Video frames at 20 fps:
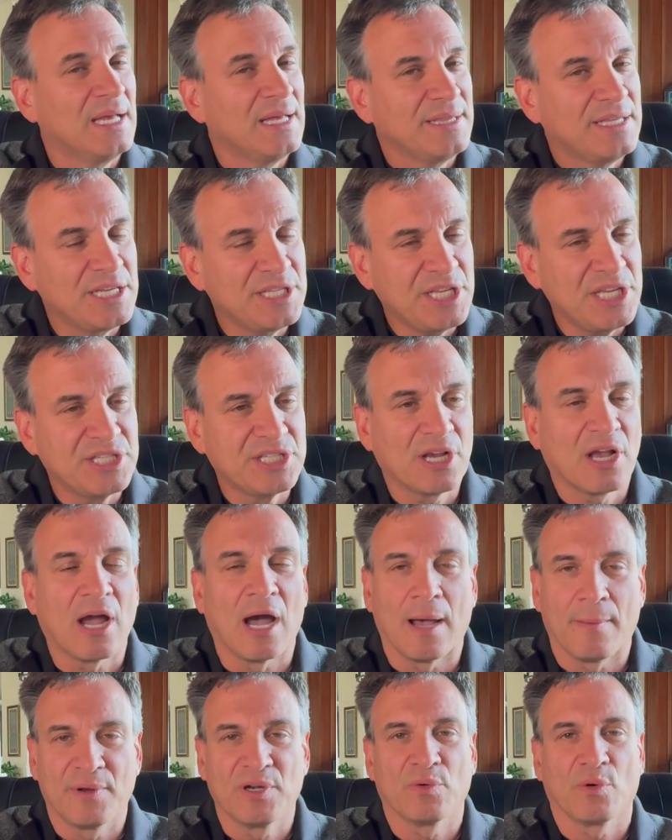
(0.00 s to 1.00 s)
This is a
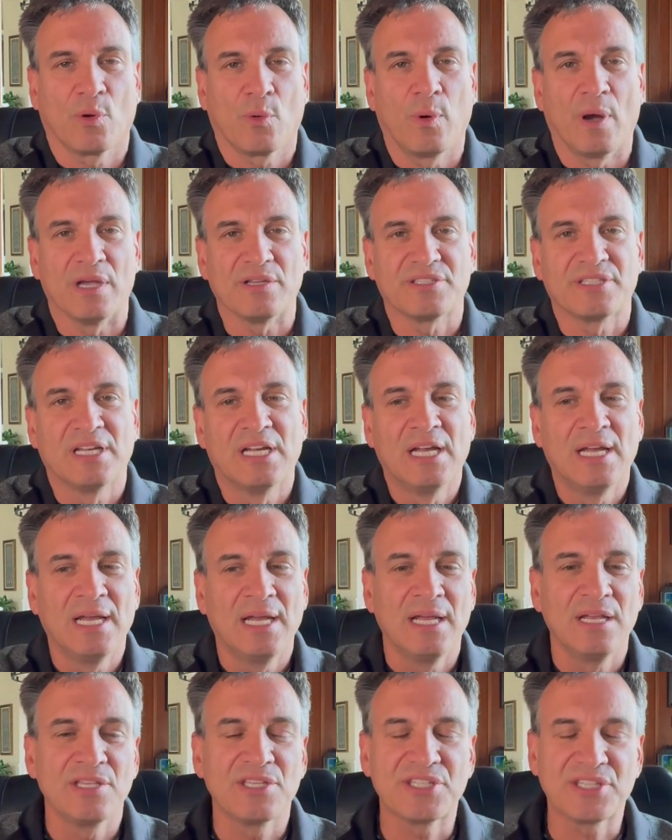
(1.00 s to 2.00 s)
common request.
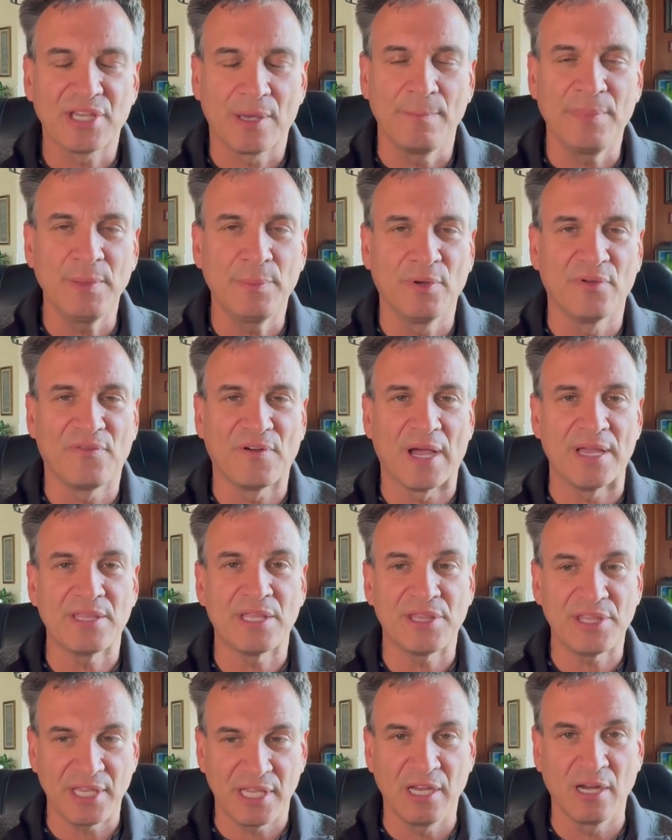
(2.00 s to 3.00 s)
Some people find
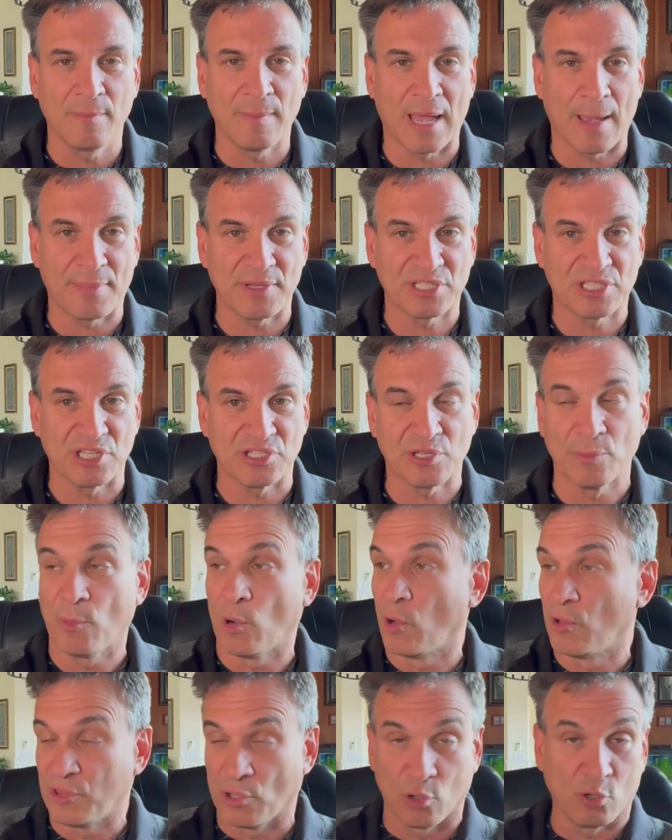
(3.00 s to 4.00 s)
that the Here mapping system,
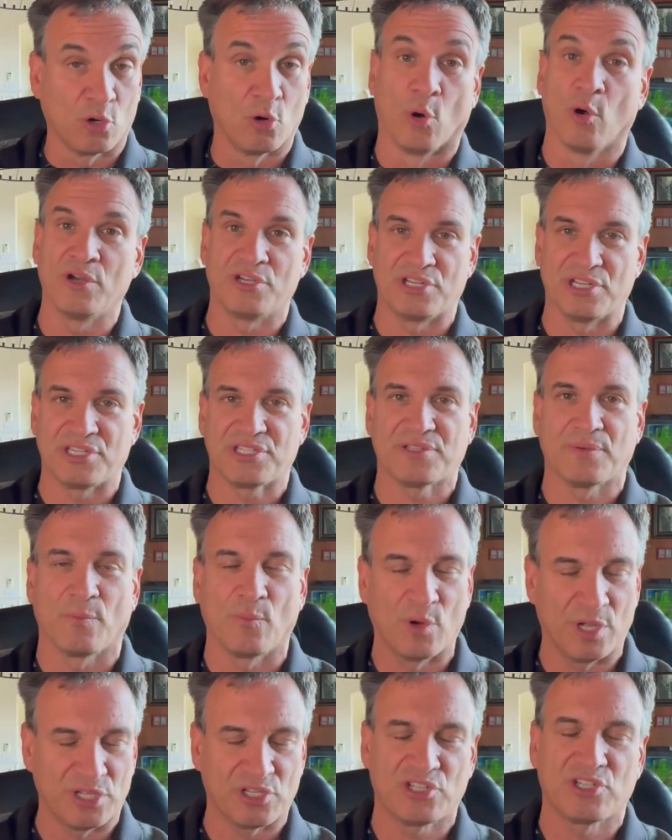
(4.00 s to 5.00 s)
although gorgeous
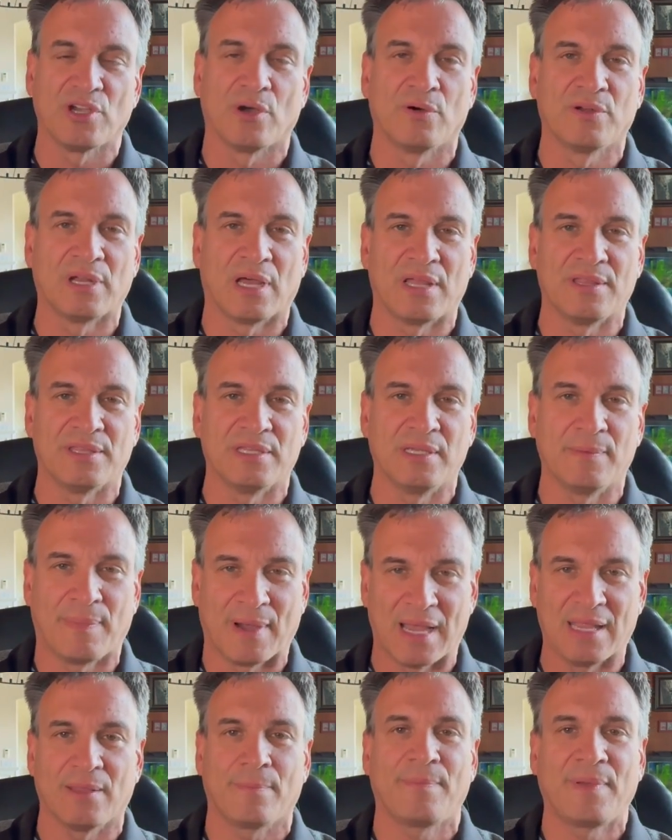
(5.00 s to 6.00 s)
when shown on the
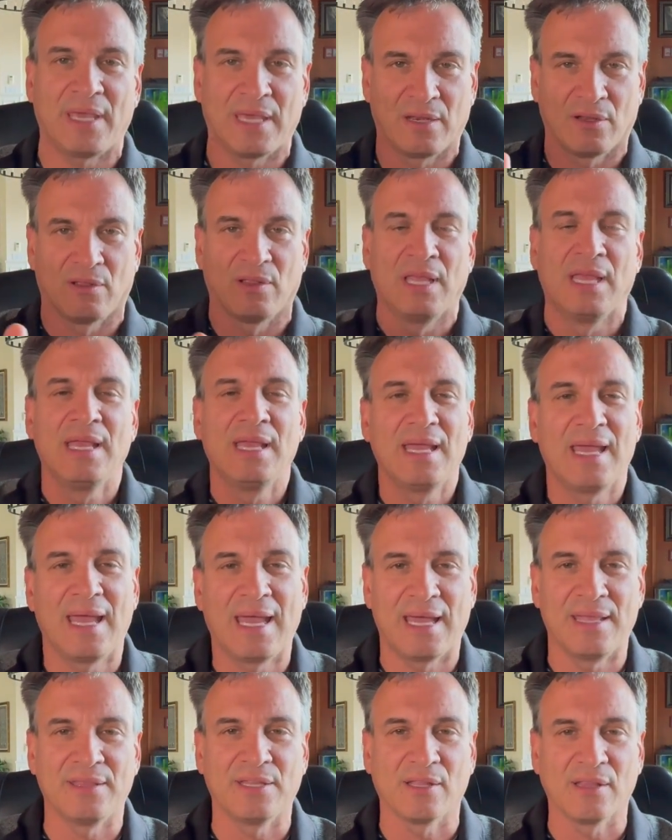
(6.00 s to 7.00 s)
pilot panel
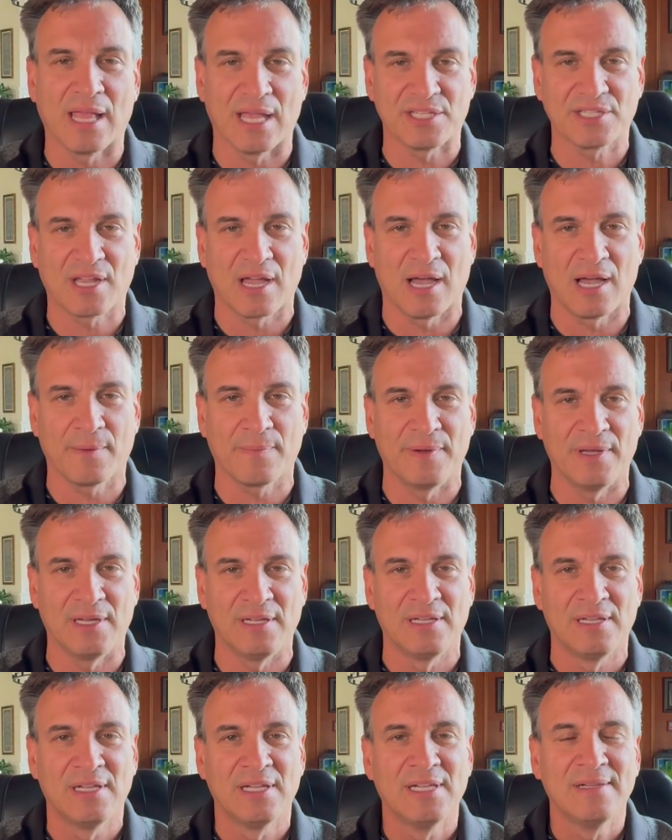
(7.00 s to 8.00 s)
and the glass
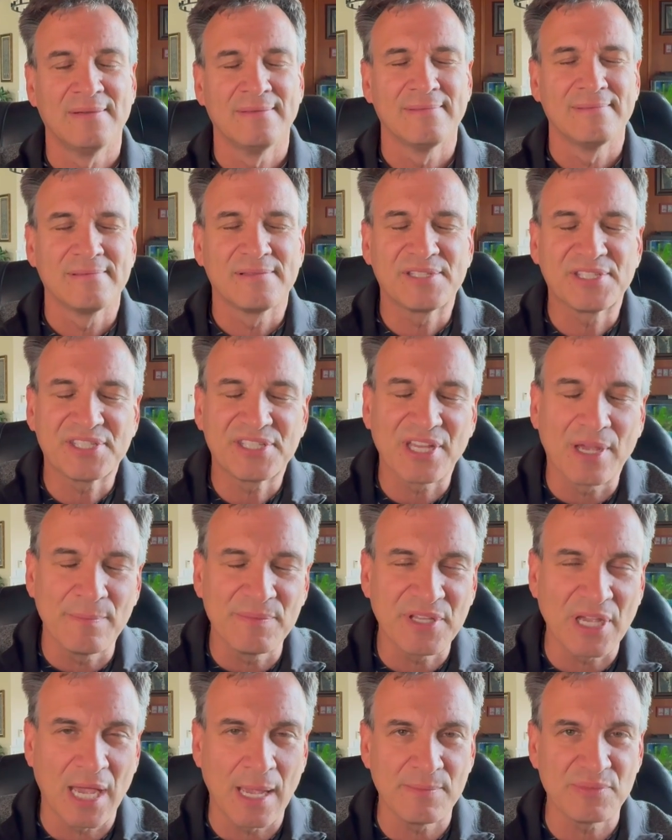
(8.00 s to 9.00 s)
cockpit,
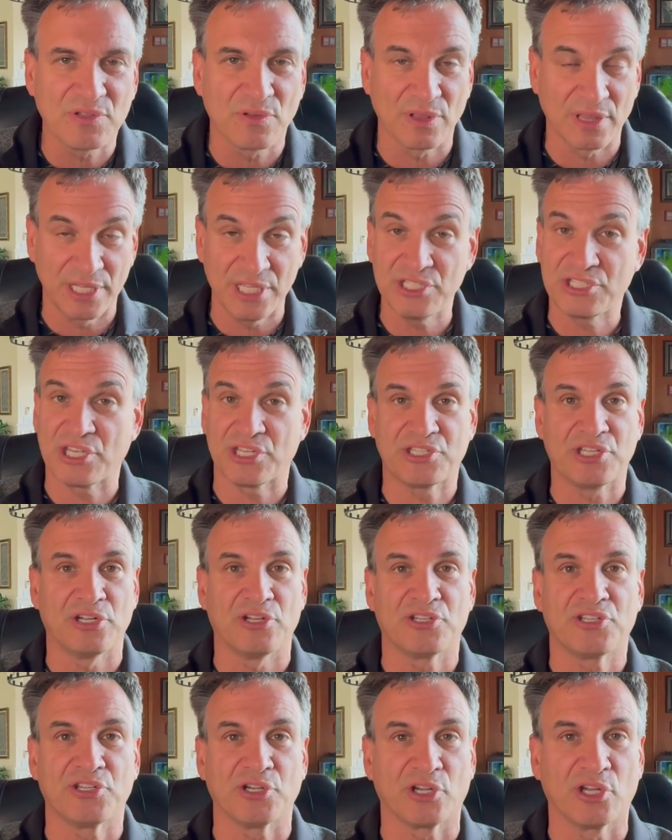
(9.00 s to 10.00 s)
sometimes leads us in a
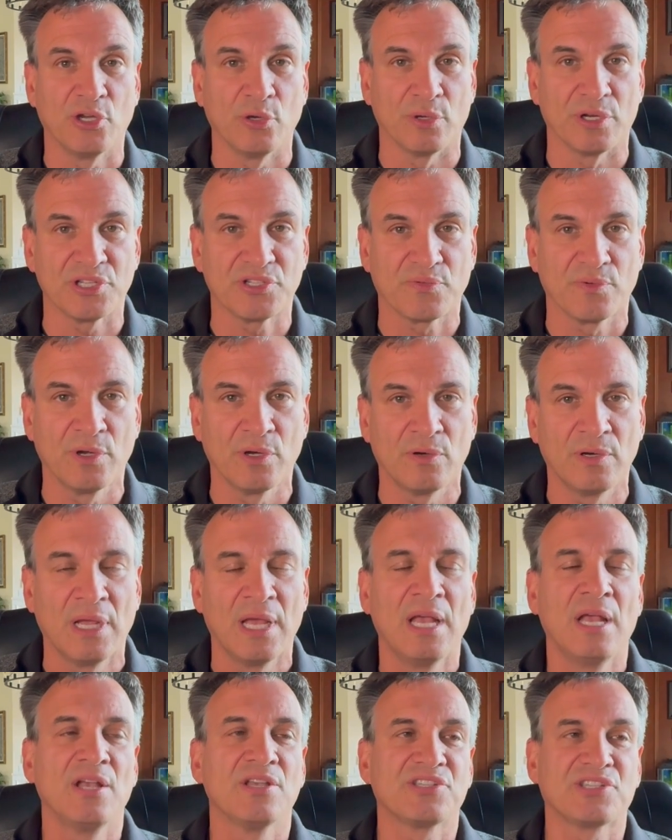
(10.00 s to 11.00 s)
circuitous route,
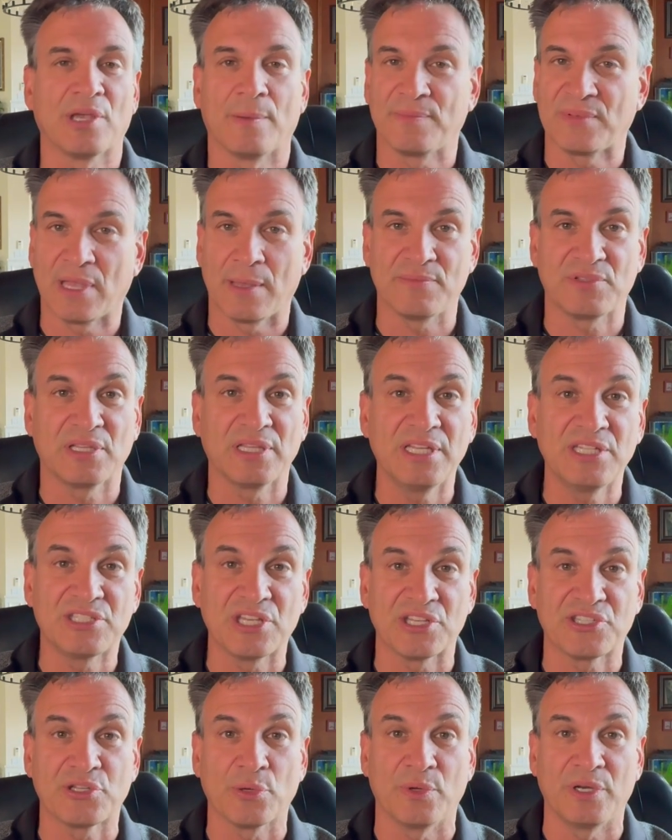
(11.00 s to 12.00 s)
sometimes leads
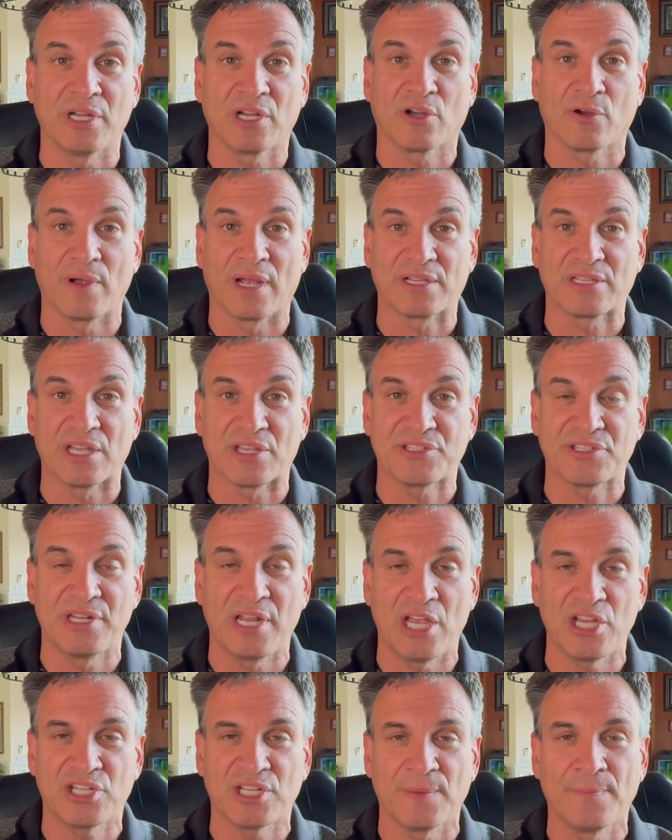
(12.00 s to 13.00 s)
us to an incorrect
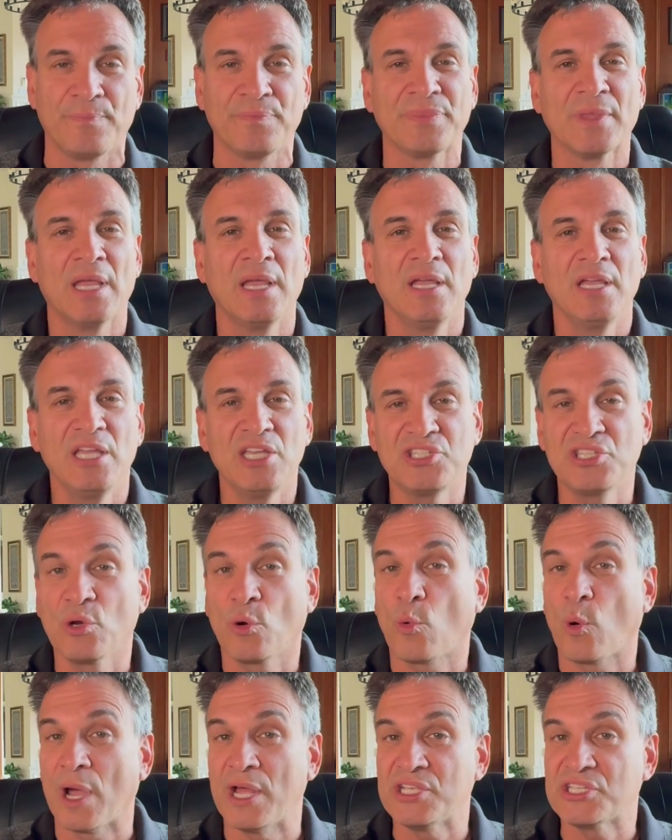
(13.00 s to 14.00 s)
destination, isn't
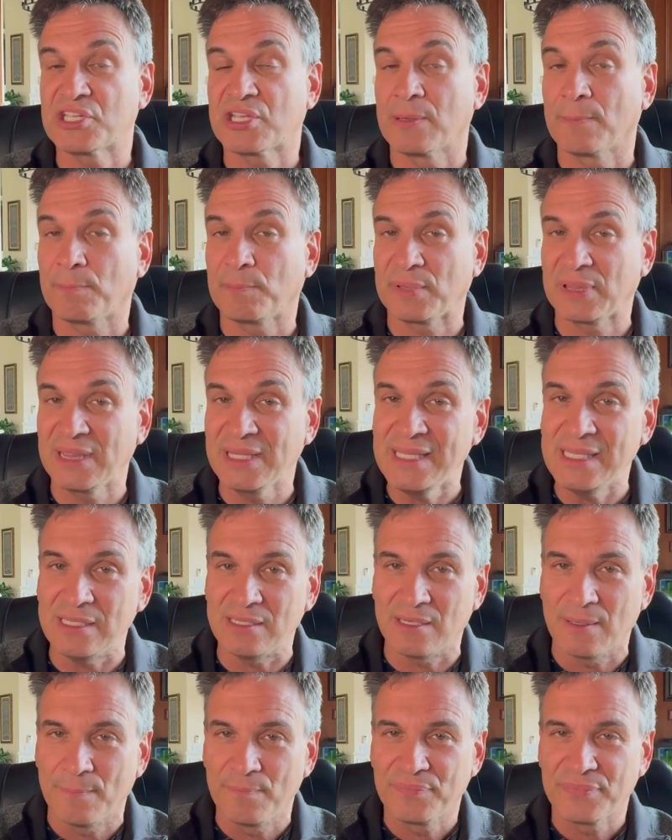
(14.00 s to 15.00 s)
quite as
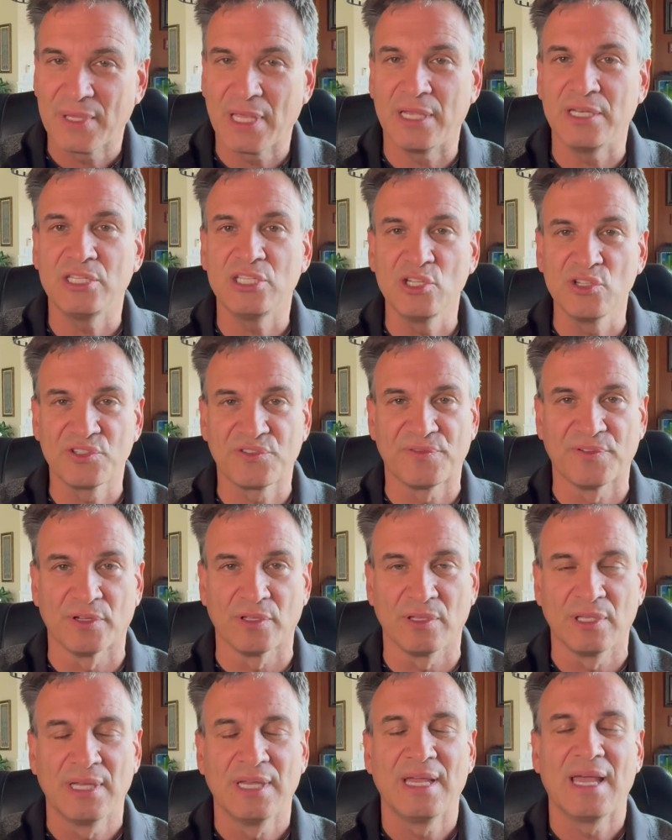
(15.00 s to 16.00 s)
complete and
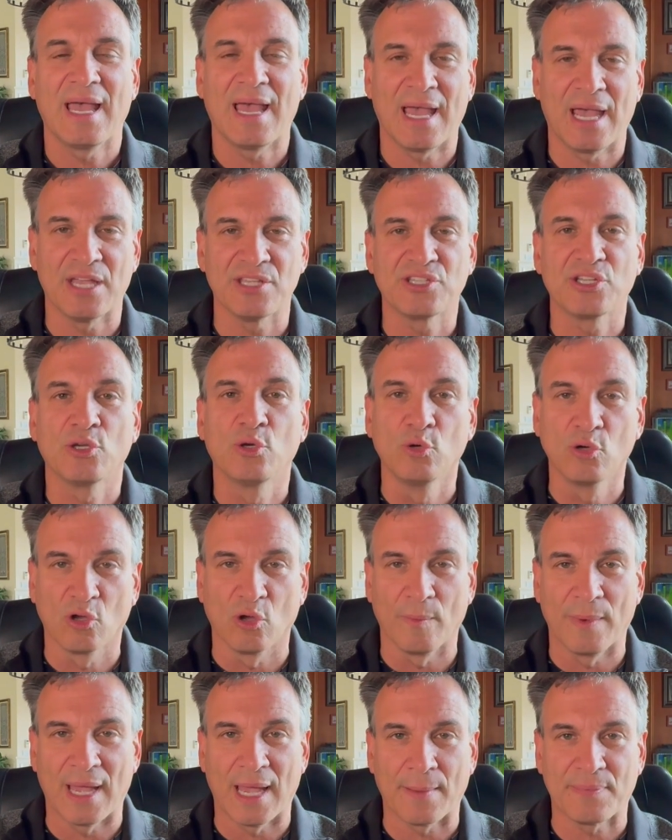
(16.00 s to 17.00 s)
useful as Google
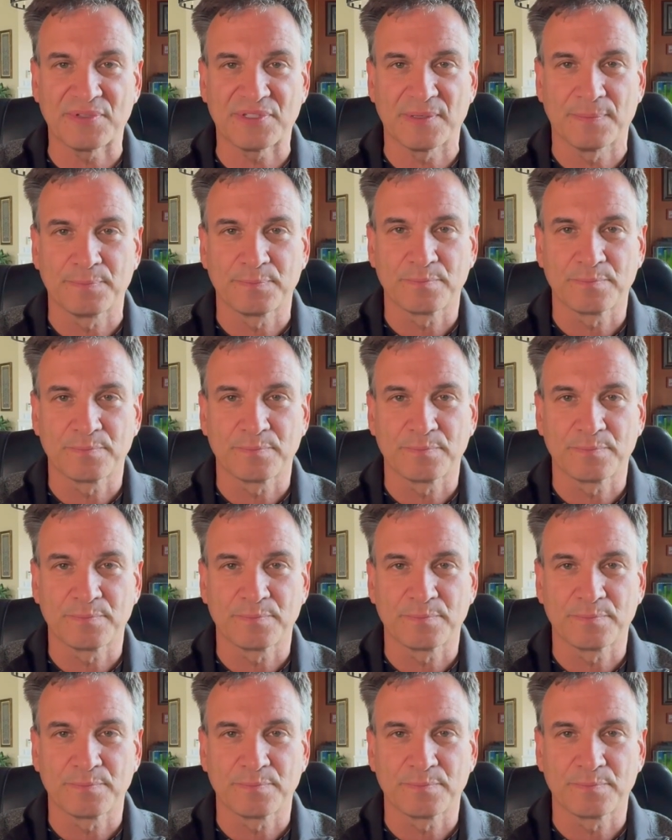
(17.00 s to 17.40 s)
Maps.